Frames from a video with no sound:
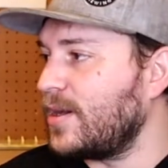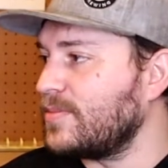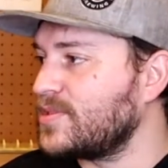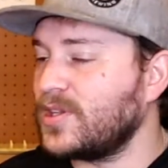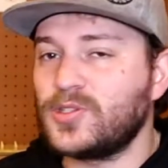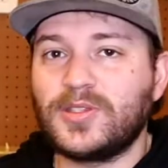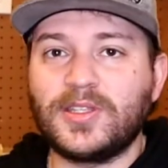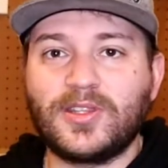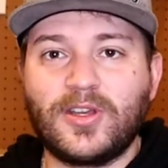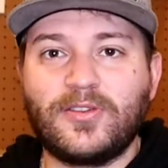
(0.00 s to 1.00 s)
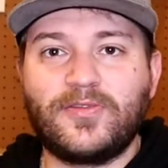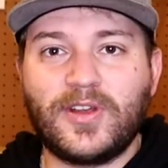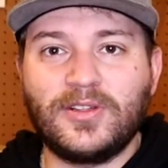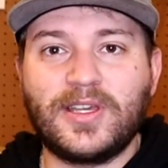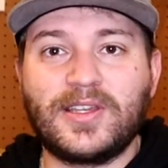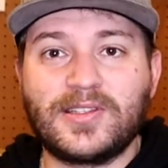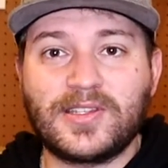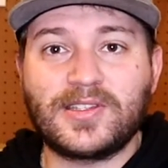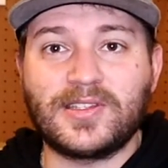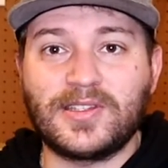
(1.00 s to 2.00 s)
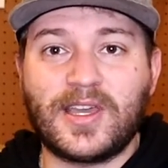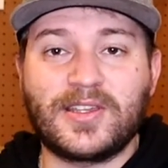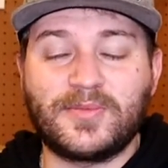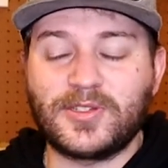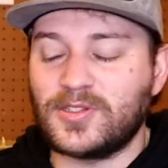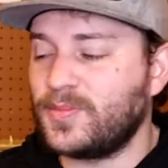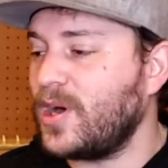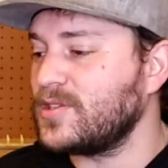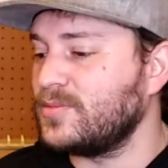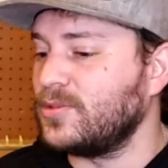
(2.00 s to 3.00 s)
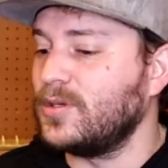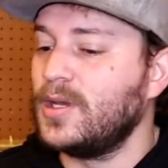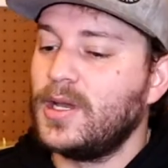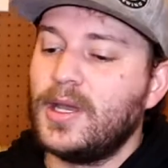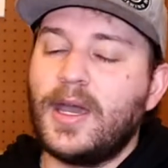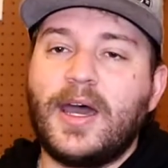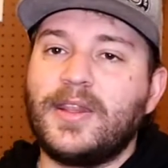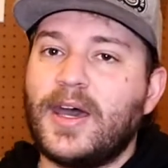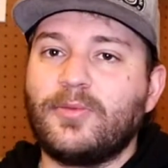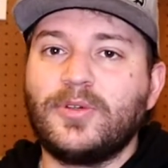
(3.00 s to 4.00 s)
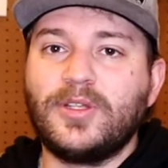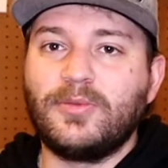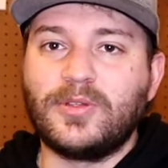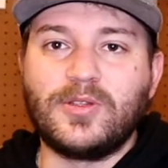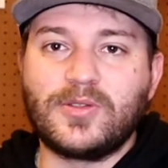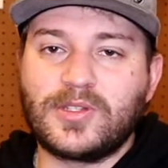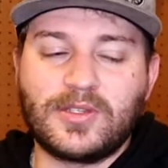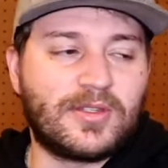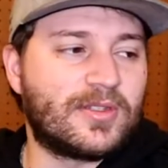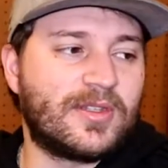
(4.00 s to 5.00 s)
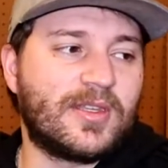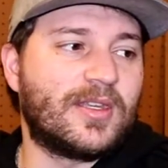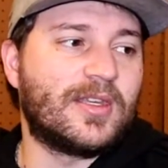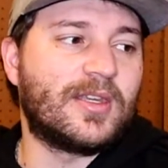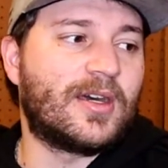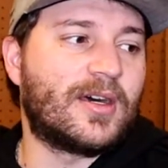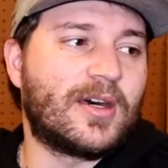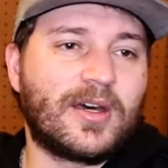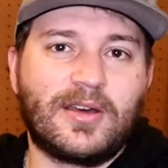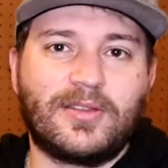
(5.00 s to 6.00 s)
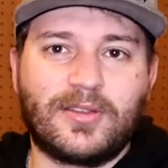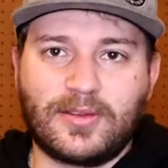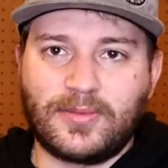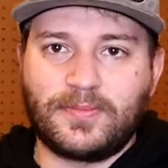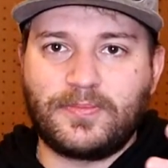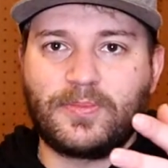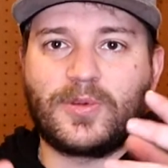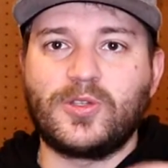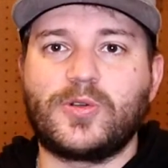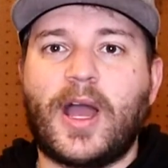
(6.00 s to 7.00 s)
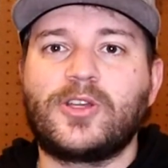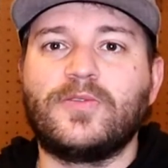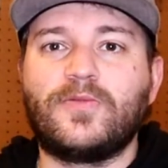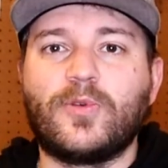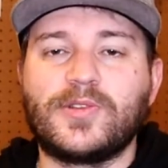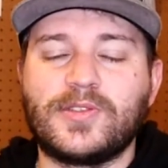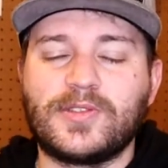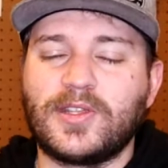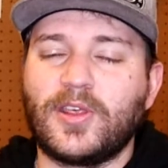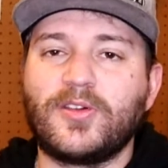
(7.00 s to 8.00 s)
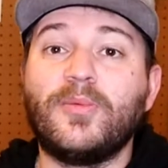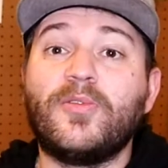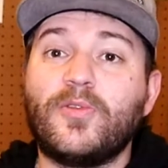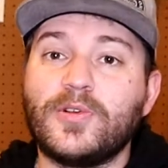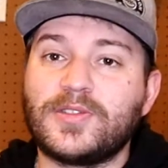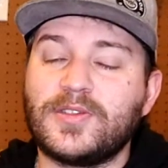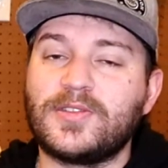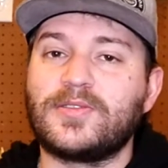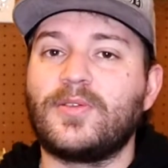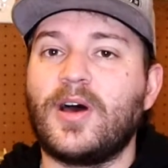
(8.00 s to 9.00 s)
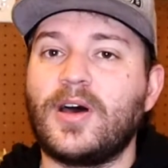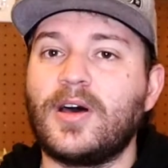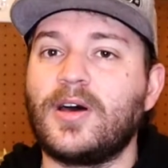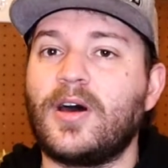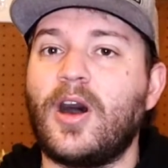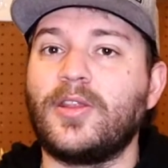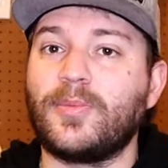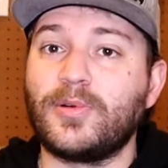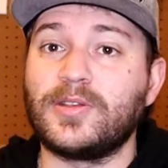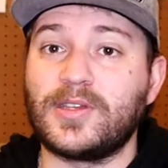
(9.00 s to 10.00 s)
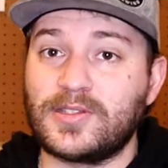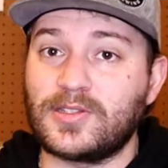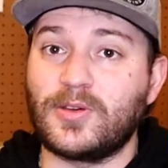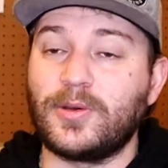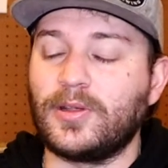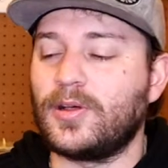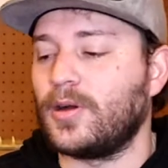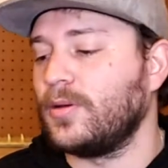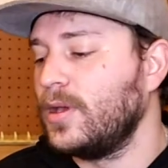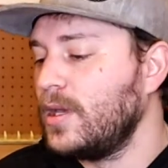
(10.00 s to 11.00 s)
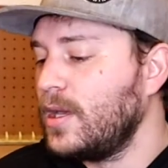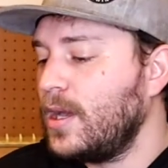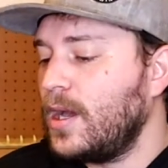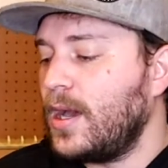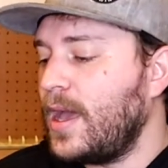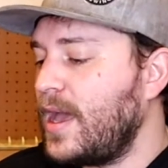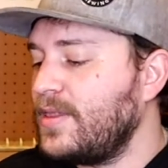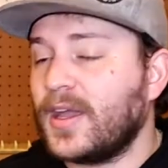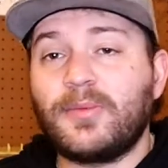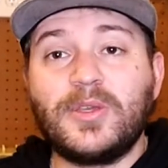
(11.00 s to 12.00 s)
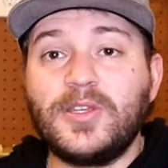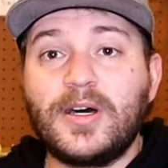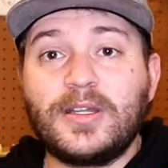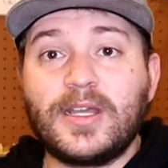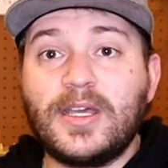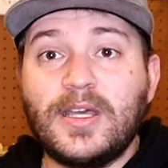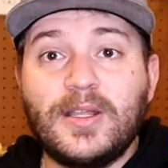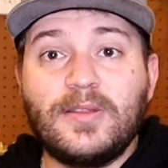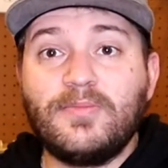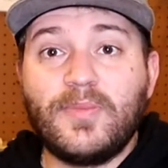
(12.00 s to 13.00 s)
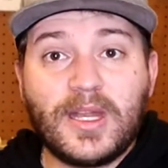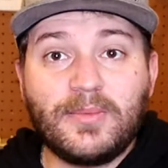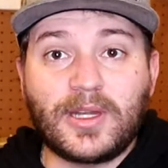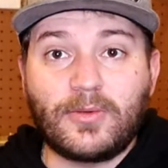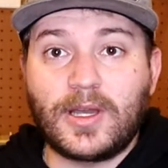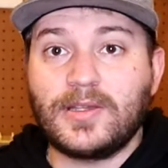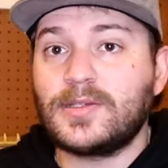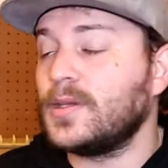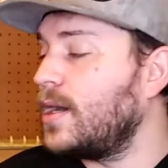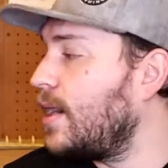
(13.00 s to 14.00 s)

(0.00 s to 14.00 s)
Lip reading: such that they're fairly consistent as much as possible, and that really reduces the contraction forces and the thermal forces on the print as it's going along. And that can be done in many ways.